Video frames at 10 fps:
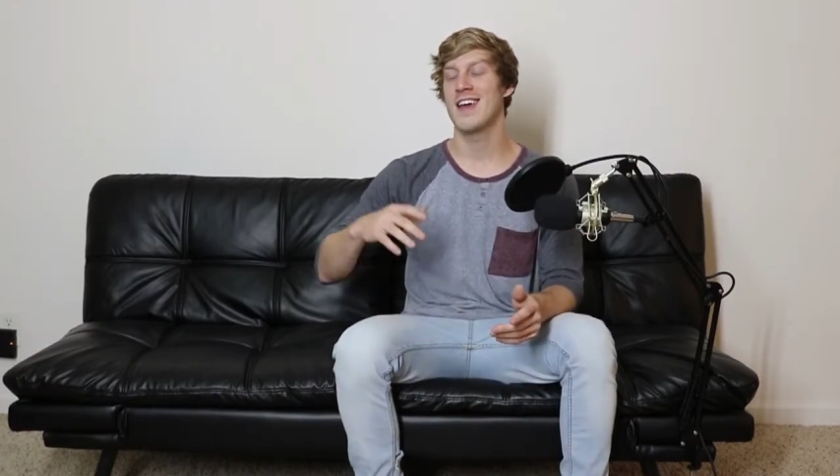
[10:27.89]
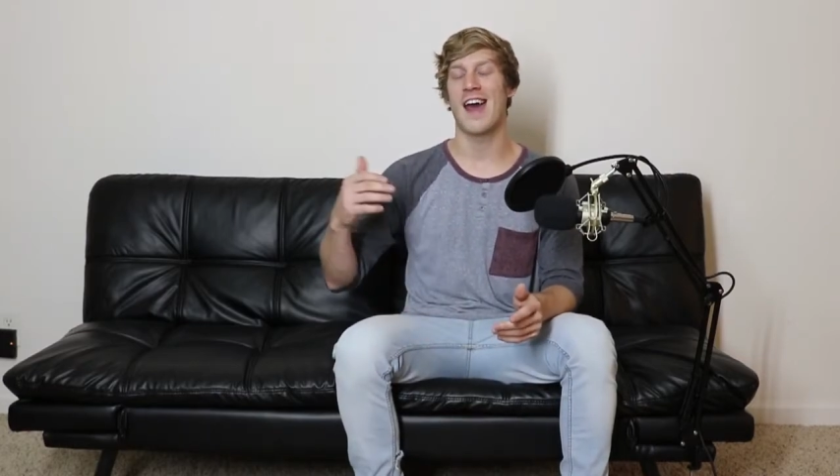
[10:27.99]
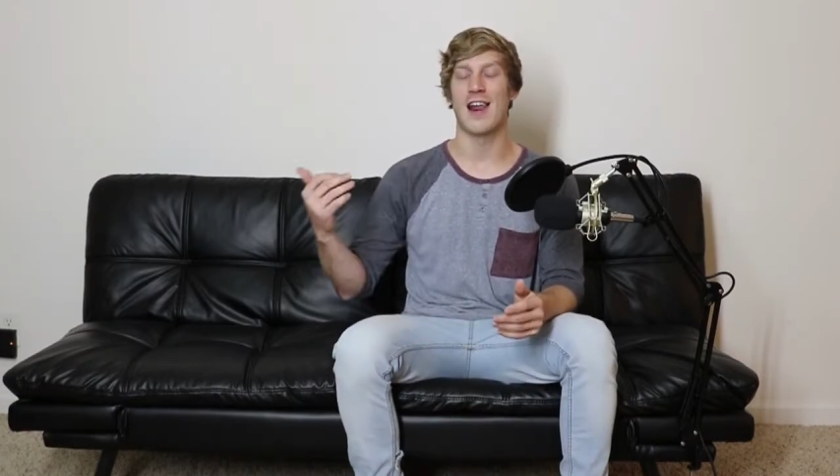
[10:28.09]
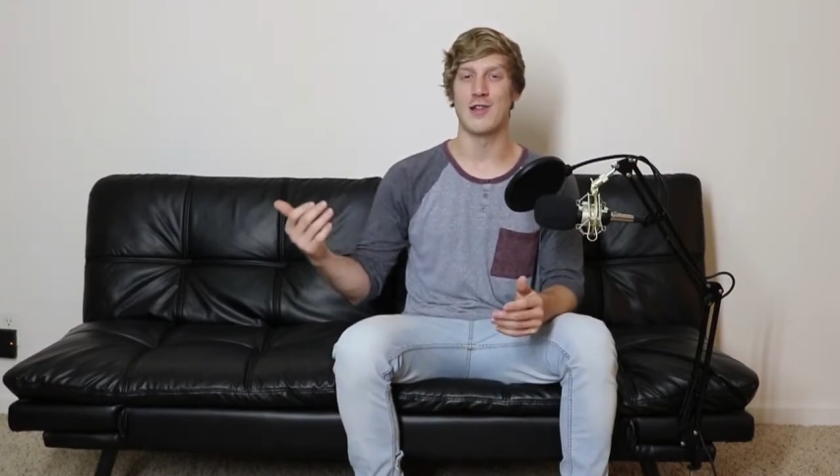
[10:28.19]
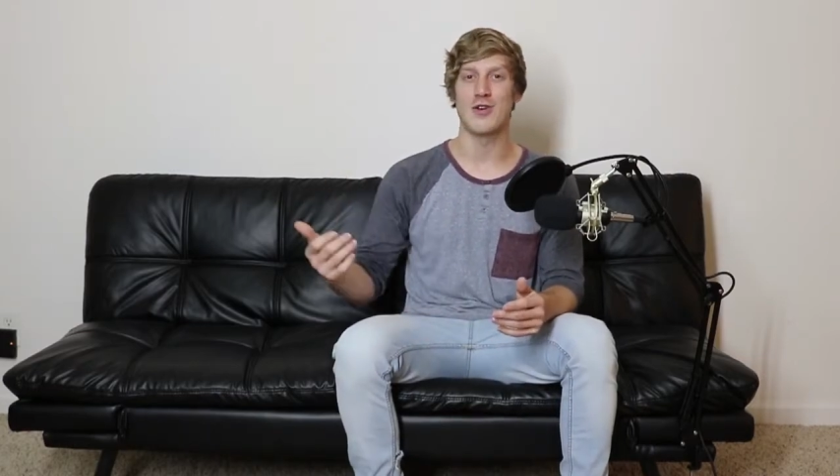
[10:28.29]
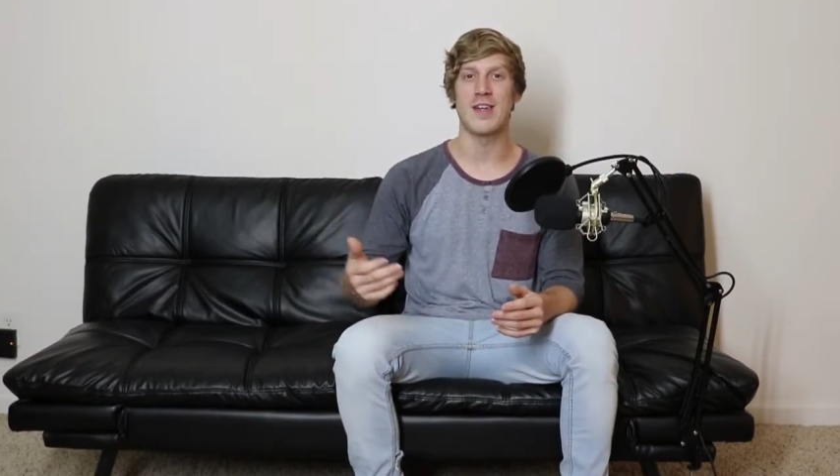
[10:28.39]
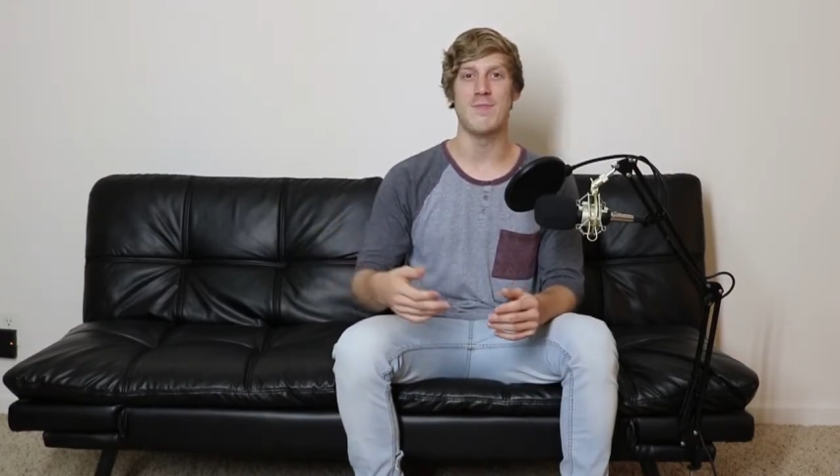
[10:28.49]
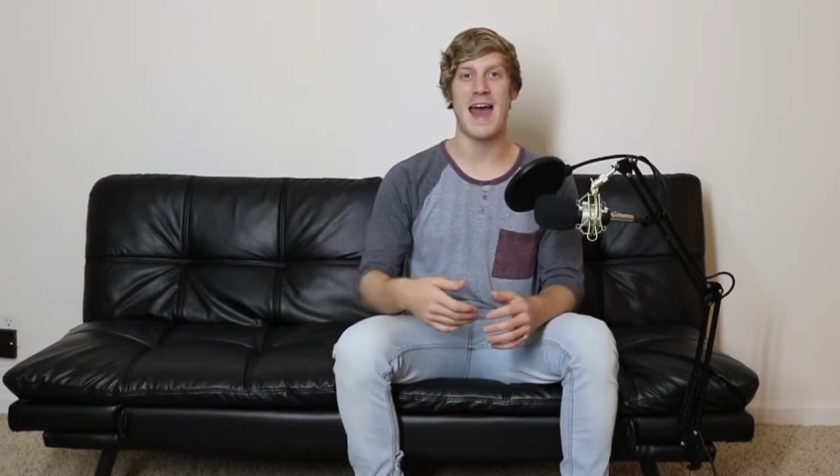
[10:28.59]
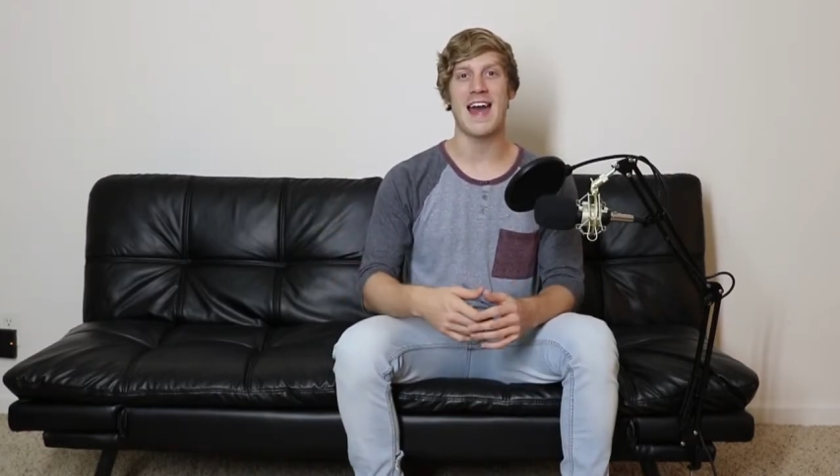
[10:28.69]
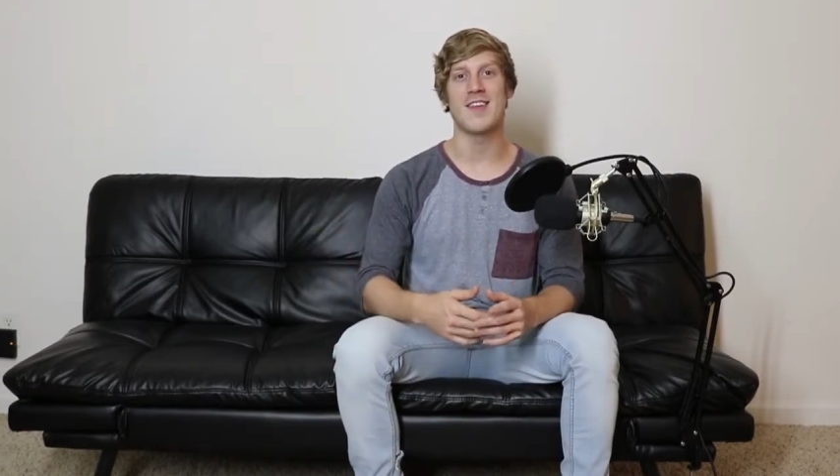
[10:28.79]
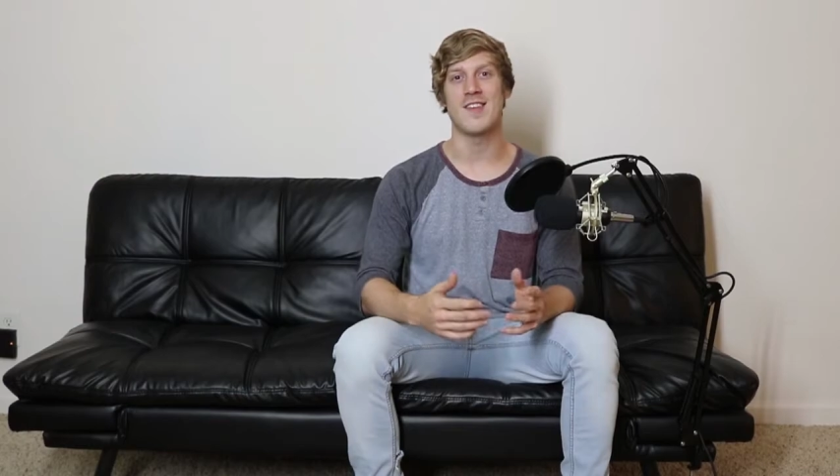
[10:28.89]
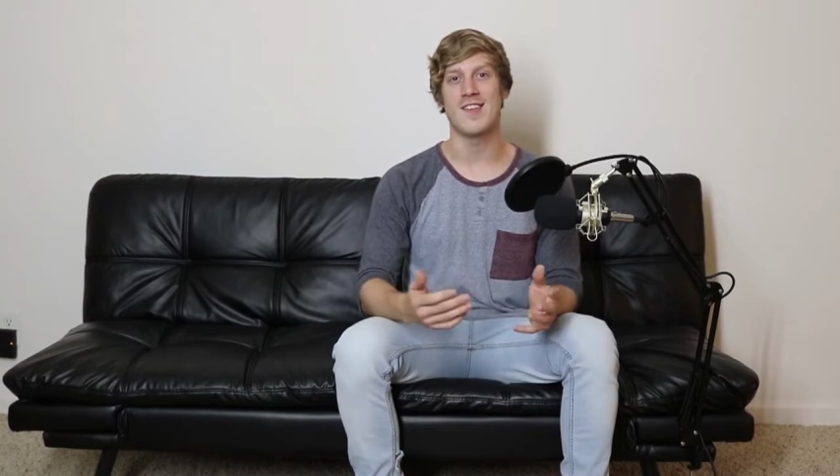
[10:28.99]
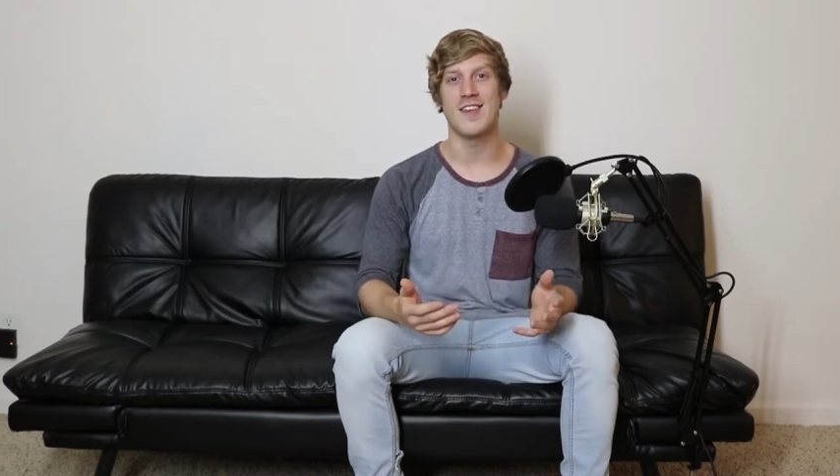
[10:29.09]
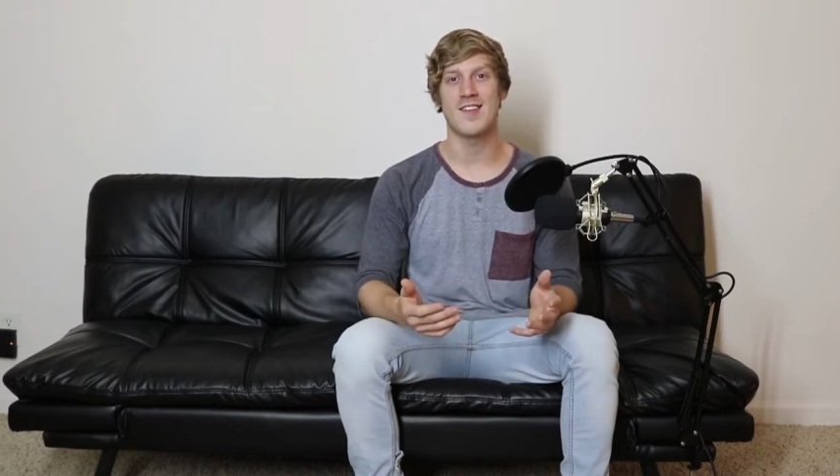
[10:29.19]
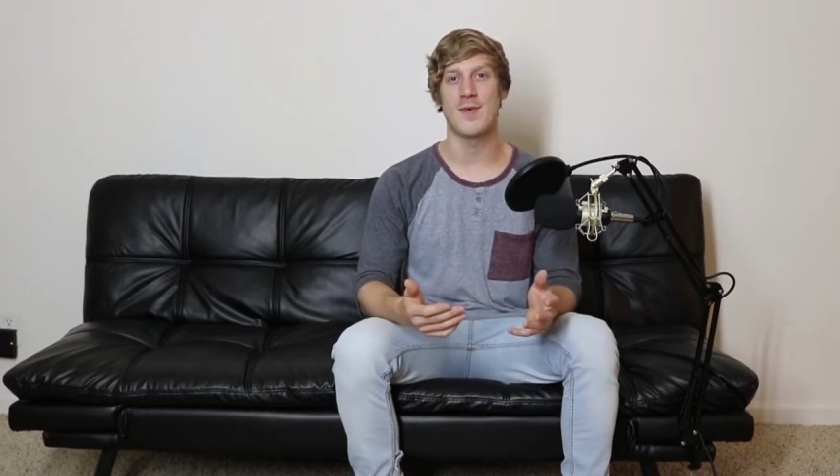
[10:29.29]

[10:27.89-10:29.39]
kind of looking back and seeing